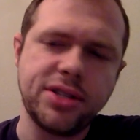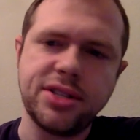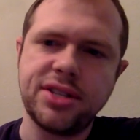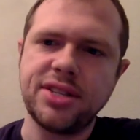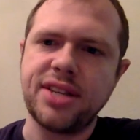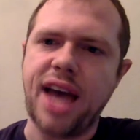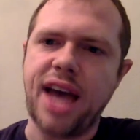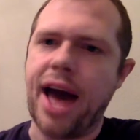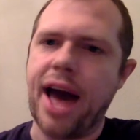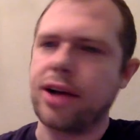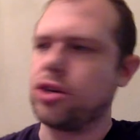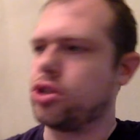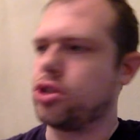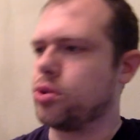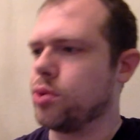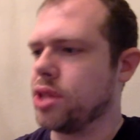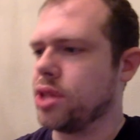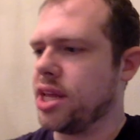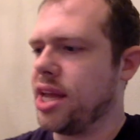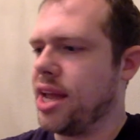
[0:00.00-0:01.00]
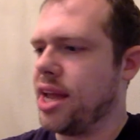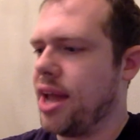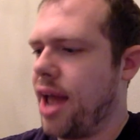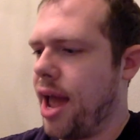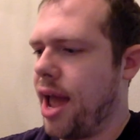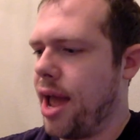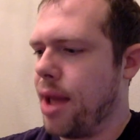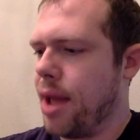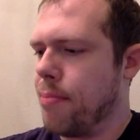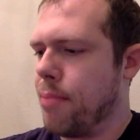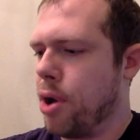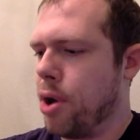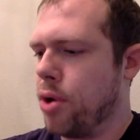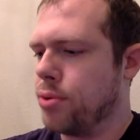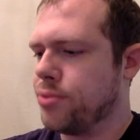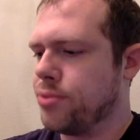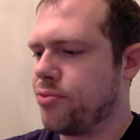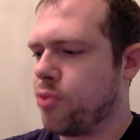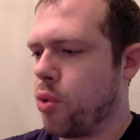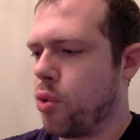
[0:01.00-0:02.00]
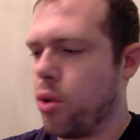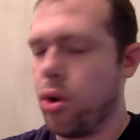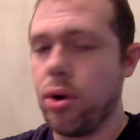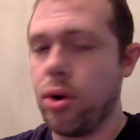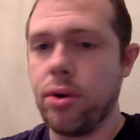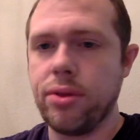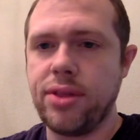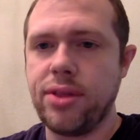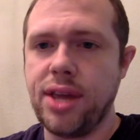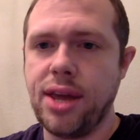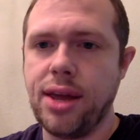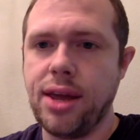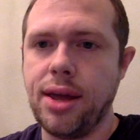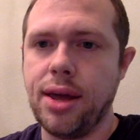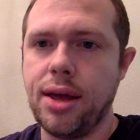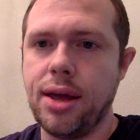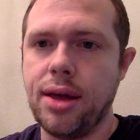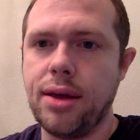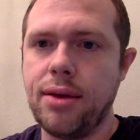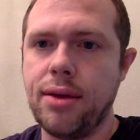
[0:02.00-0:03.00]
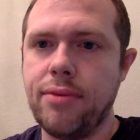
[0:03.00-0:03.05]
This is actually a mode for the